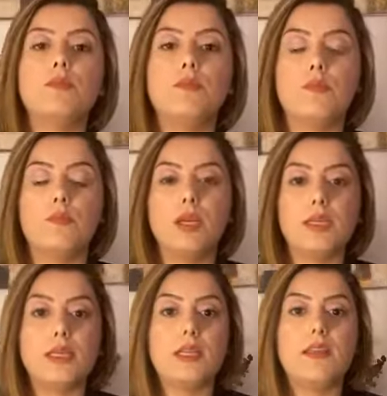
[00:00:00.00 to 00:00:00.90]

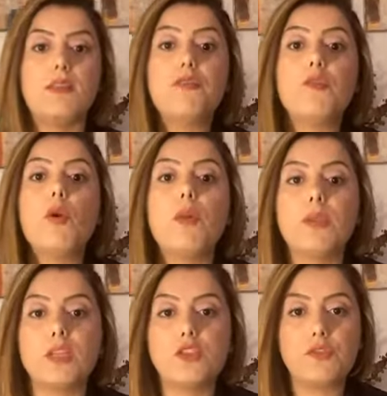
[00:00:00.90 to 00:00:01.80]
basically the form
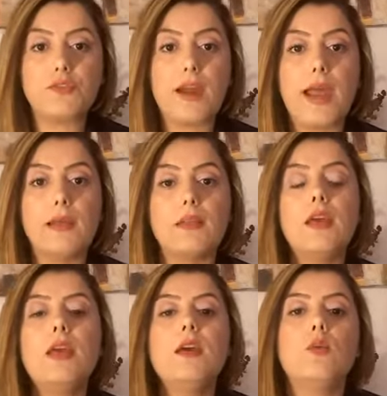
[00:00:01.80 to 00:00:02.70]
that you file,
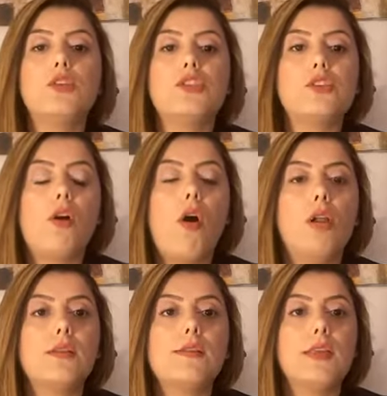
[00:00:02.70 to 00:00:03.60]
which is
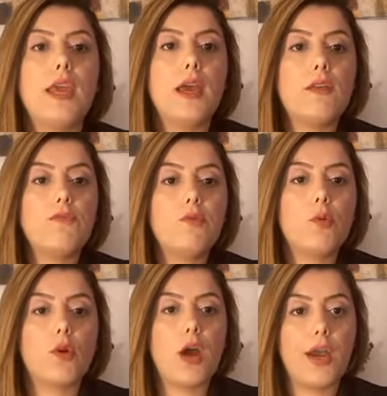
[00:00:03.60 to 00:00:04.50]
called the
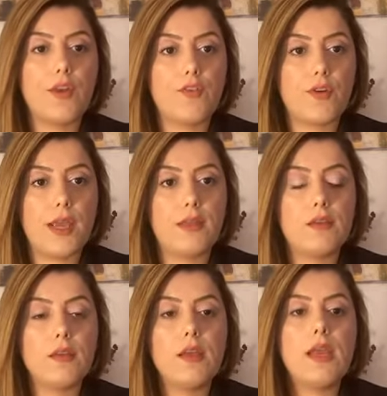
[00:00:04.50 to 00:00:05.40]
N-400
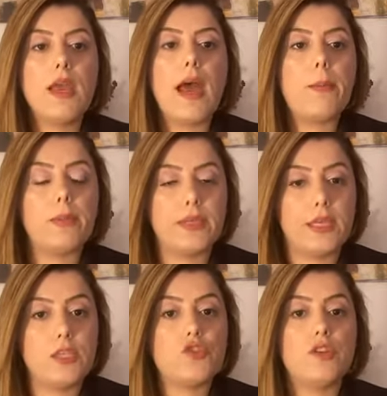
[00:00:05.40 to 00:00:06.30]

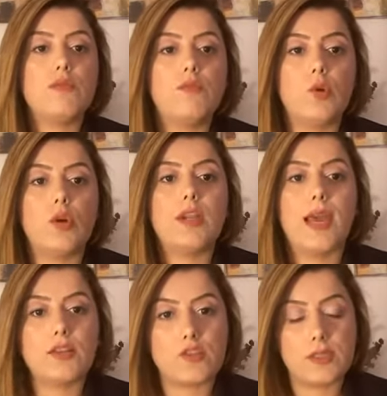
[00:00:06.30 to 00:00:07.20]
application for
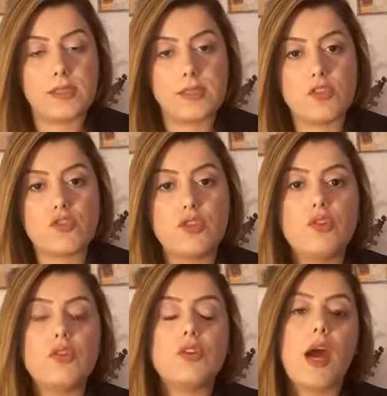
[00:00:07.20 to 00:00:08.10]
naturalization. You
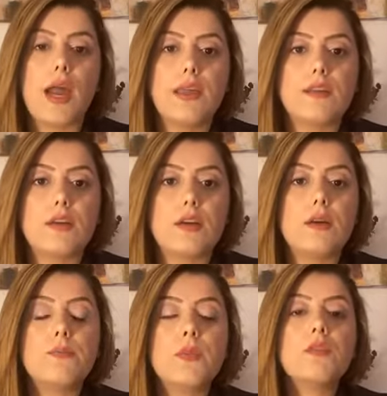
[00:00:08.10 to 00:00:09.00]
could either
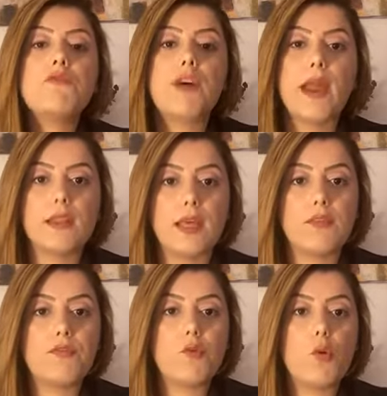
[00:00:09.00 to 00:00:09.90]
file that
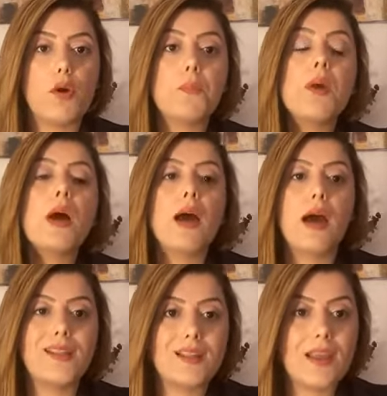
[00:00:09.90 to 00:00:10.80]
form
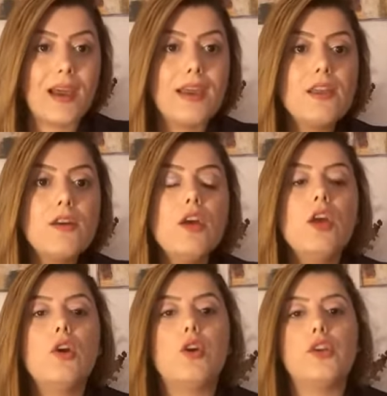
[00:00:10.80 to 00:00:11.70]
online,
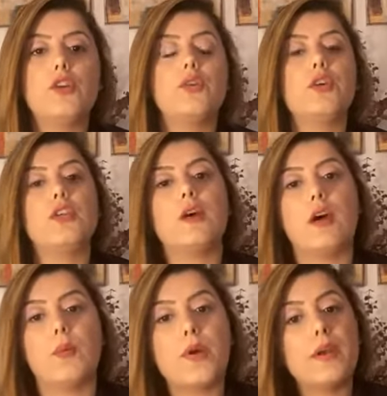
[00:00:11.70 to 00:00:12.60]
or you could
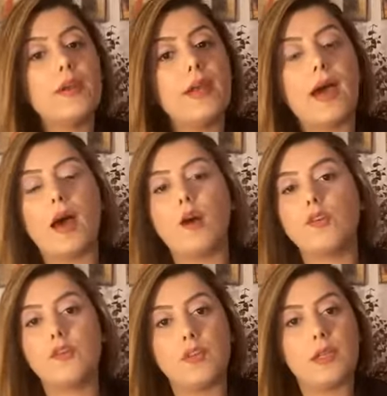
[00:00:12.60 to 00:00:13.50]
print it
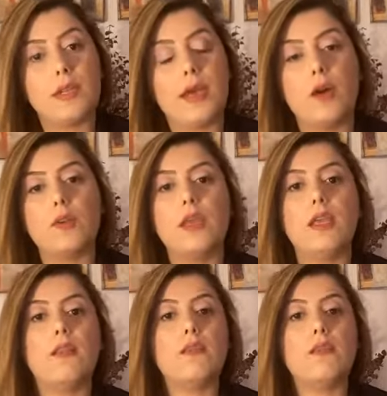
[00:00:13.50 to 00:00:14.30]
out, fill it out, and